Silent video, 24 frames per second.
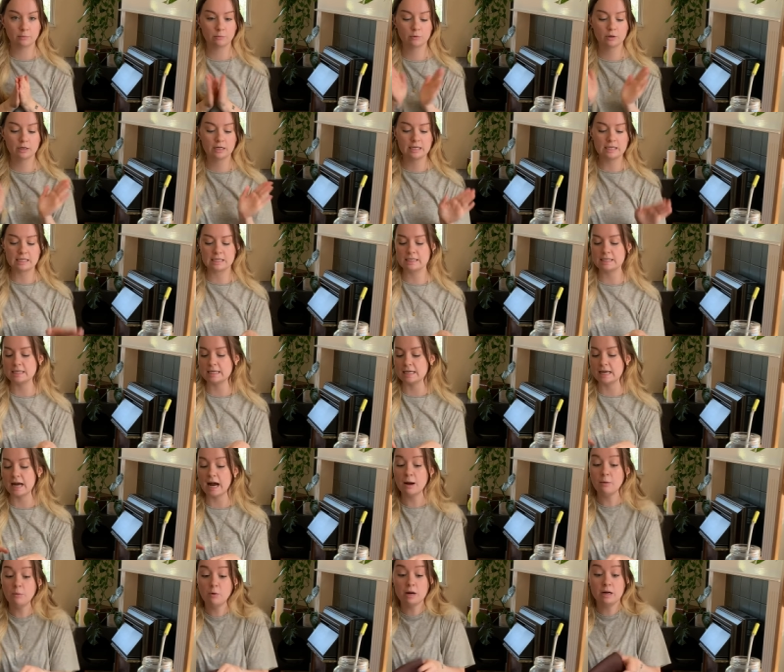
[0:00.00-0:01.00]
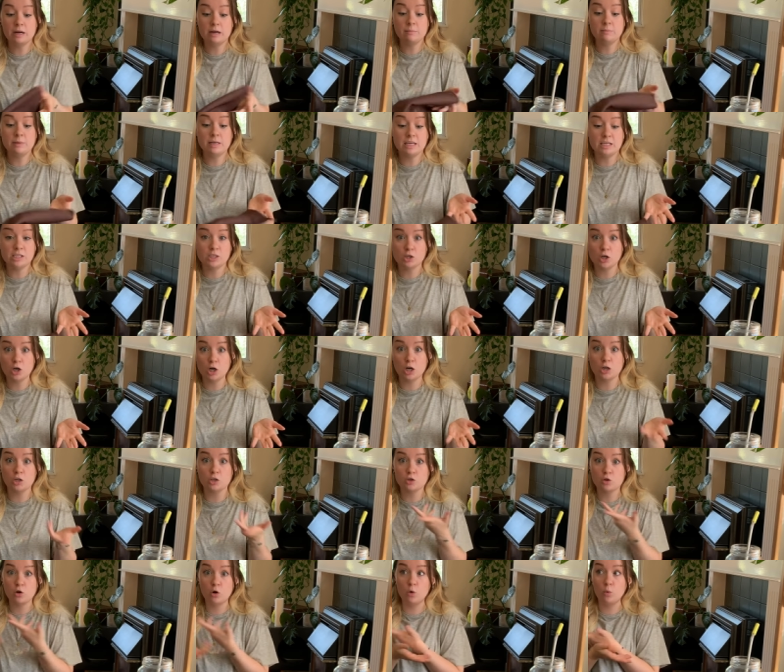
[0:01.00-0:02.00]
We're gonna see. I wanted a mini
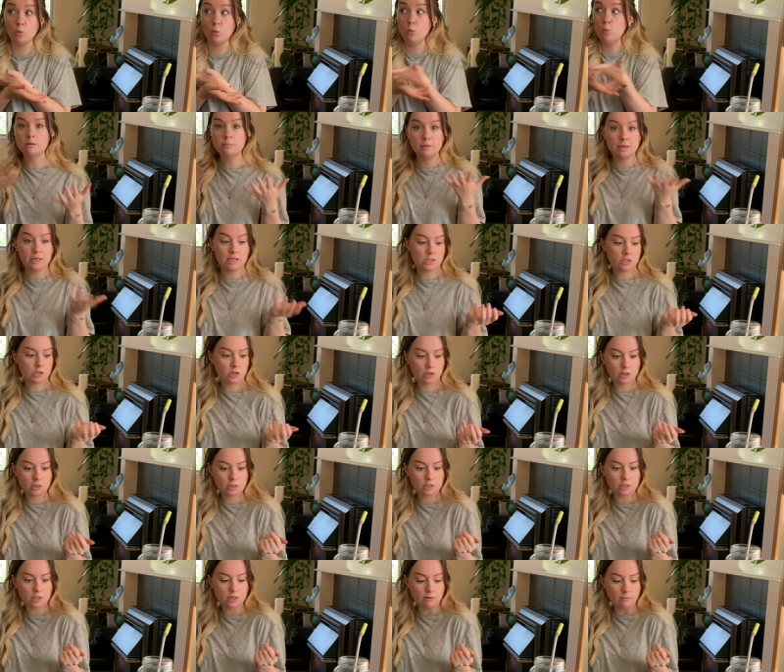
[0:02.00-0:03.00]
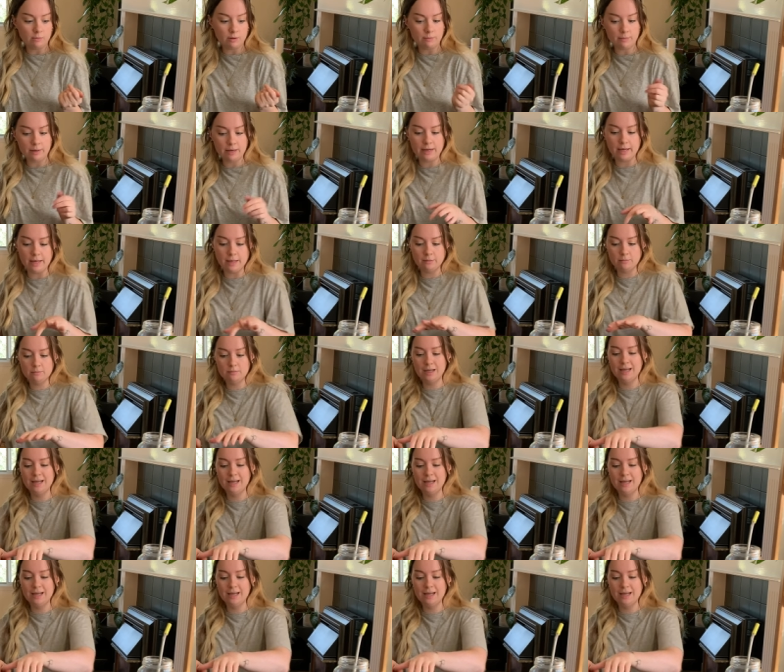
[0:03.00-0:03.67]
skirt, so the mini skirt is gonna be mini.